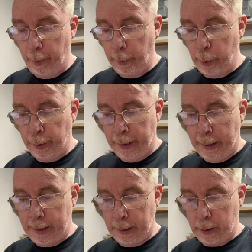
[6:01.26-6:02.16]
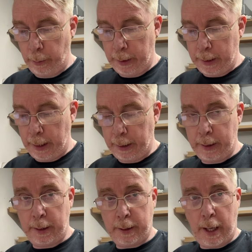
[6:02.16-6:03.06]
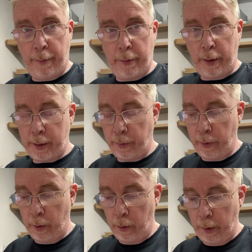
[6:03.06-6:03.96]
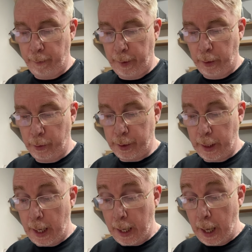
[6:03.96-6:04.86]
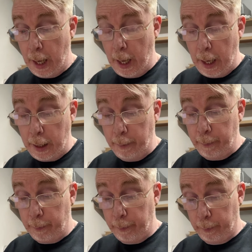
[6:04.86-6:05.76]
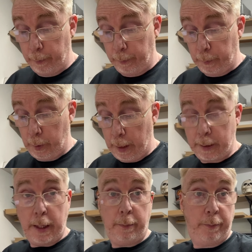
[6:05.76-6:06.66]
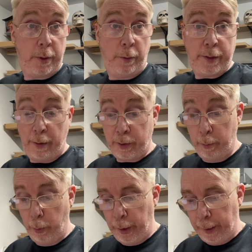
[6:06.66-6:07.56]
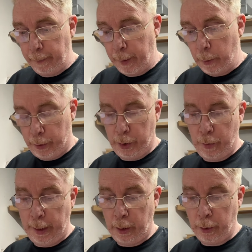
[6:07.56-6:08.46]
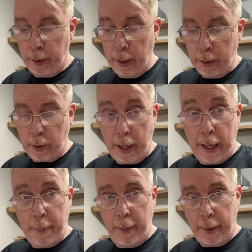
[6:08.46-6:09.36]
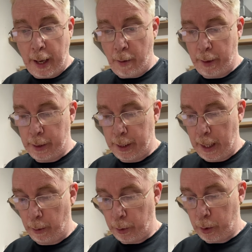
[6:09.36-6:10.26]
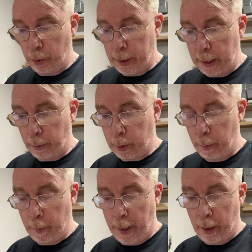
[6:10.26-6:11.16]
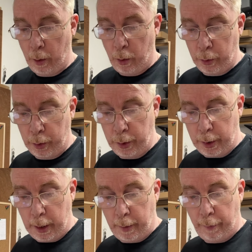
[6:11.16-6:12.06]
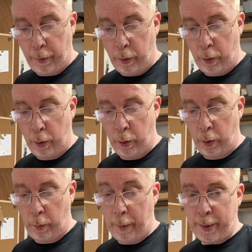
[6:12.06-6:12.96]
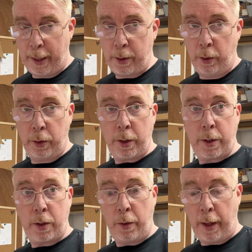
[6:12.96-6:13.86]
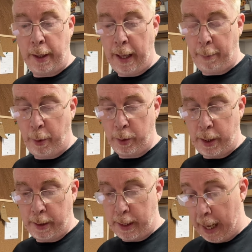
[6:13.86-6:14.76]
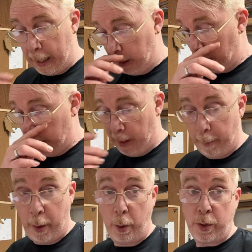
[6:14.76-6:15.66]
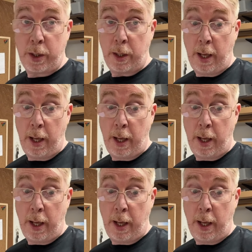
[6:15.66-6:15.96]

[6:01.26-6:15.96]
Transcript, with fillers: but we couldn't eat it, so we decided to save the rest for, uh, for lunch today. Um, so that's it, so we've saved some money, which is really good. So I'm in the garage now, just cutting out some of my orders for website orders, so they get processed and get in the post